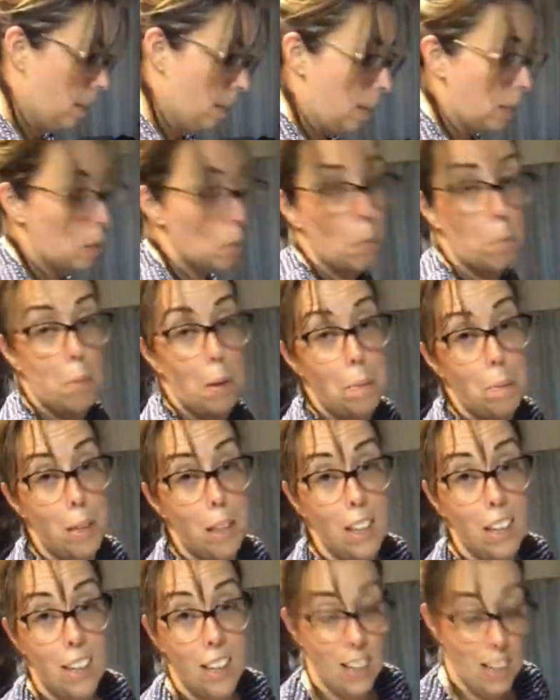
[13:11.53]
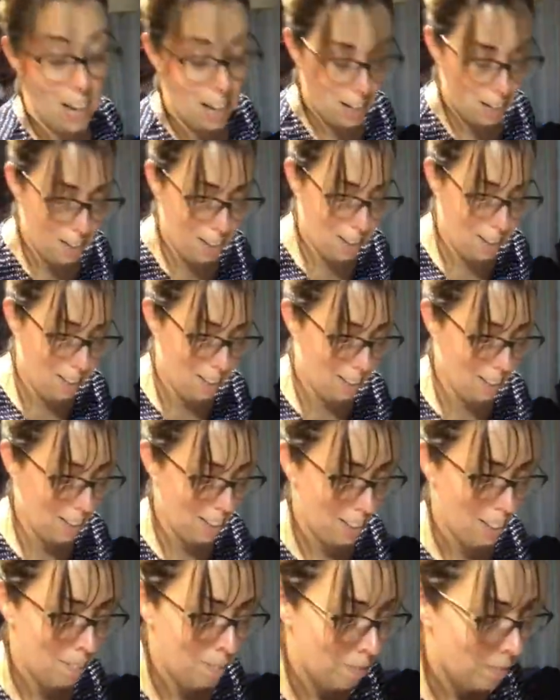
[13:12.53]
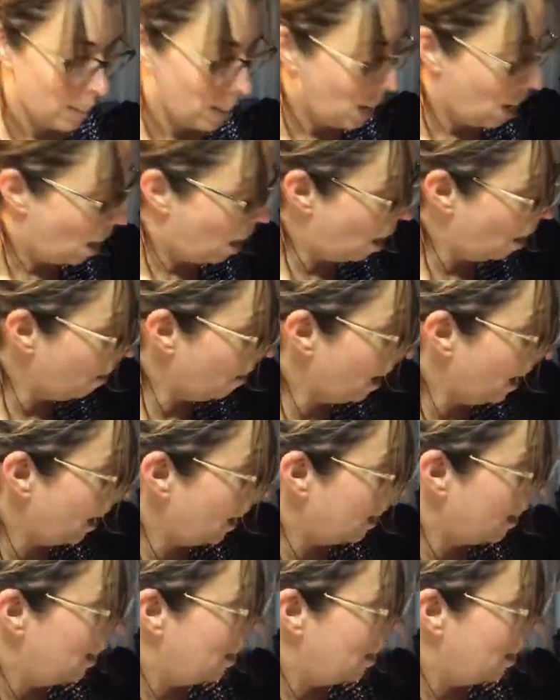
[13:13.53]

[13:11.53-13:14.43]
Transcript: That's what made me think of that. All right,